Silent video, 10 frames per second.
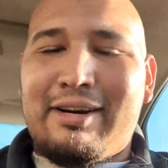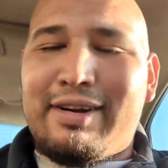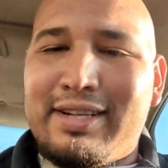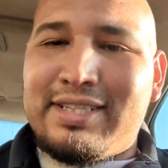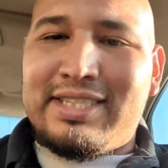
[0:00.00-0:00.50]
I
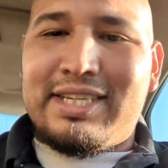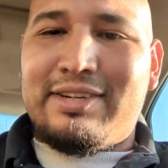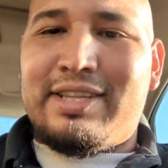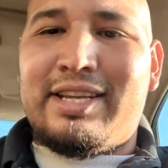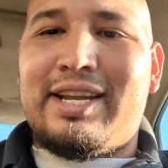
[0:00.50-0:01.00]
rather just
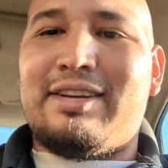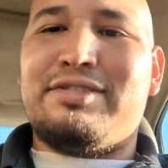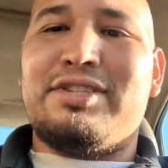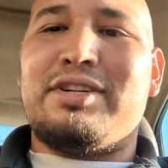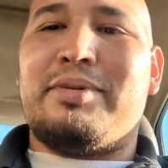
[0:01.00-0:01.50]
hear the
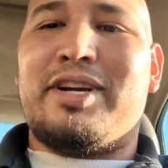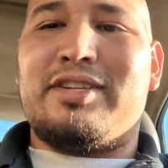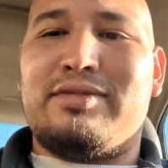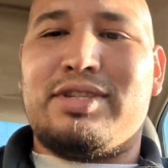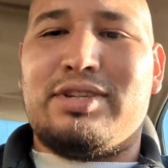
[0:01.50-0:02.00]
announcer. To be
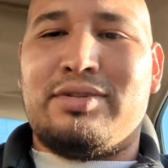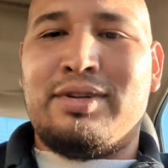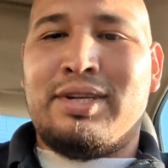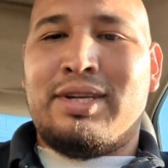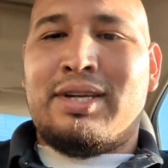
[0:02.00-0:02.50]
honest with you,
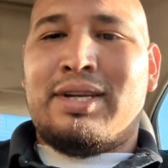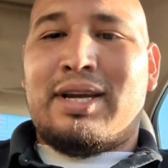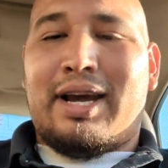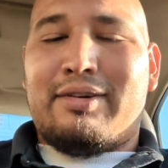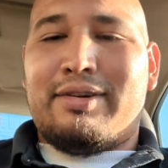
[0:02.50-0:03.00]

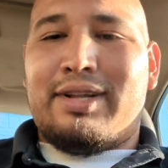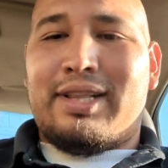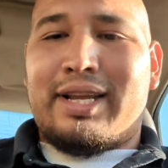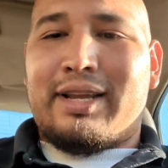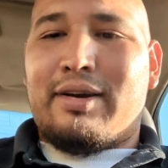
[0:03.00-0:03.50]
I don't really
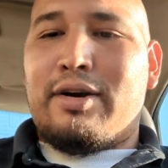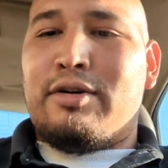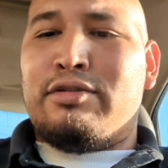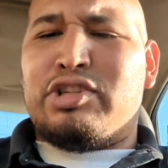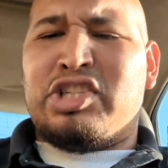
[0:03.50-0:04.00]
like.
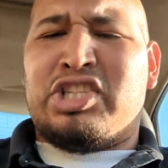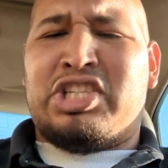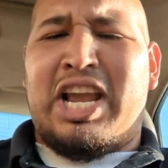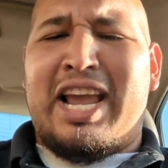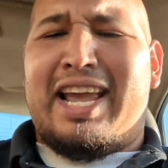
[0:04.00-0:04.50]
Oh
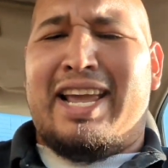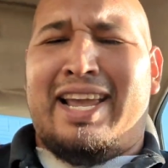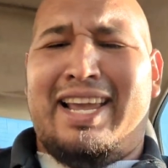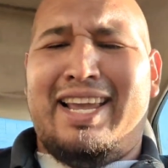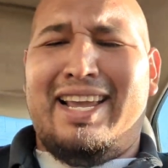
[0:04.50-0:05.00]
shit!